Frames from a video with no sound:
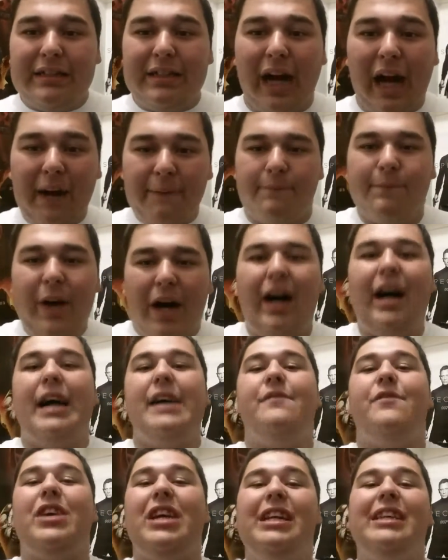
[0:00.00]
Top
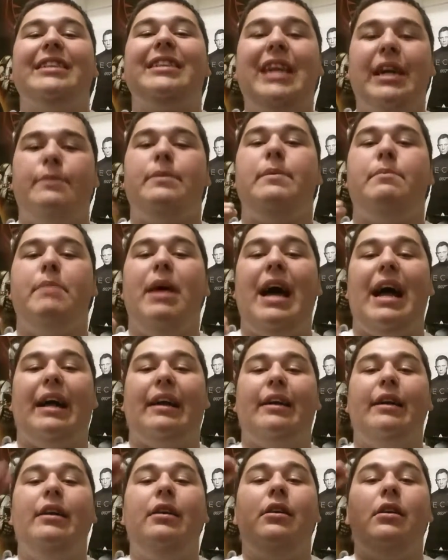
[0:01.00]
5 is coming
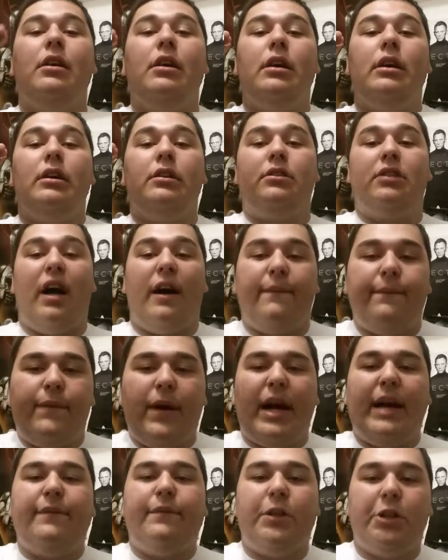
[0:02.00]
back. Top
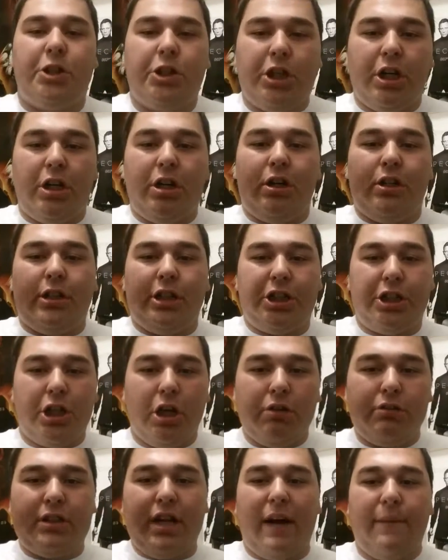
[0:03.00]
5, the
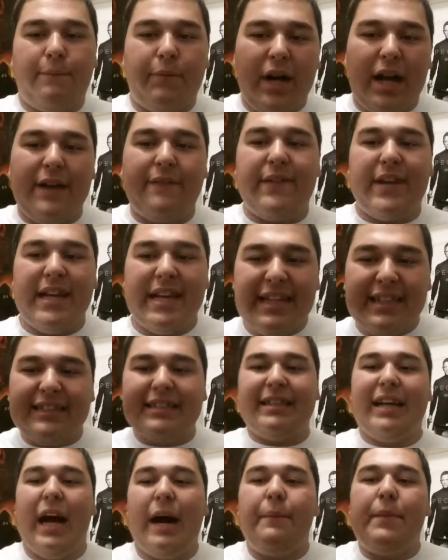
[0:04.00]
show Top 5
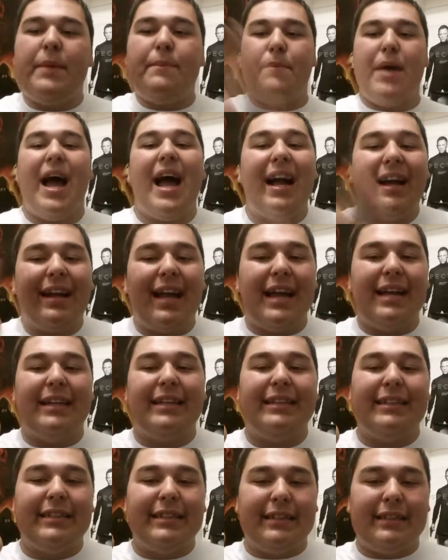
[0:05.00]
is coming back, and
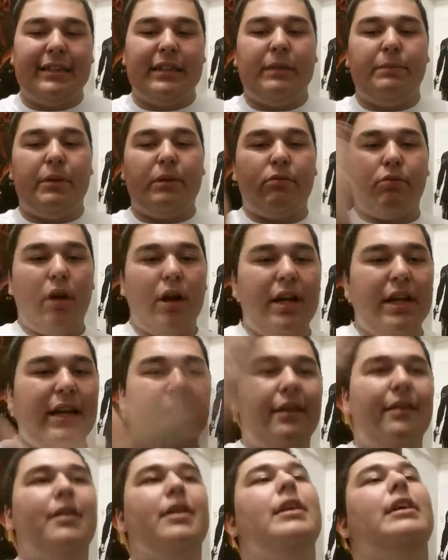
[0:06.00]
it is going to be
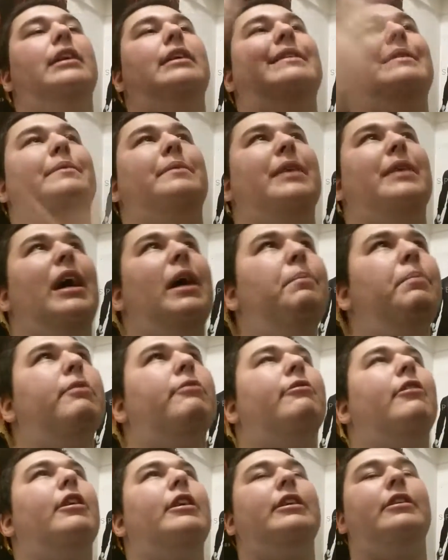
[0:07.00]
running. I'm going to be up
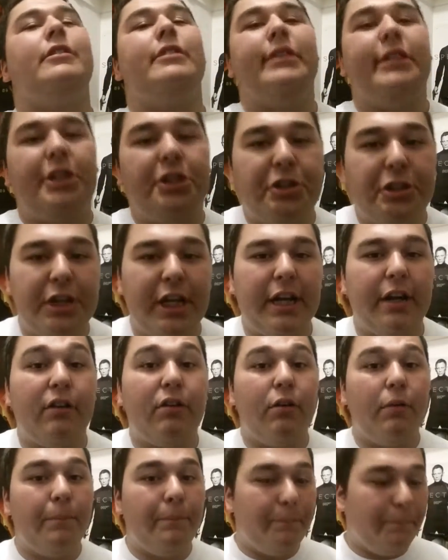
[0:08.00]
and running on this
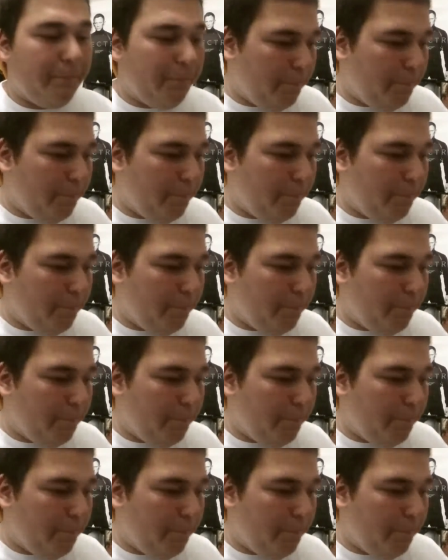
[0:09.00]
channel.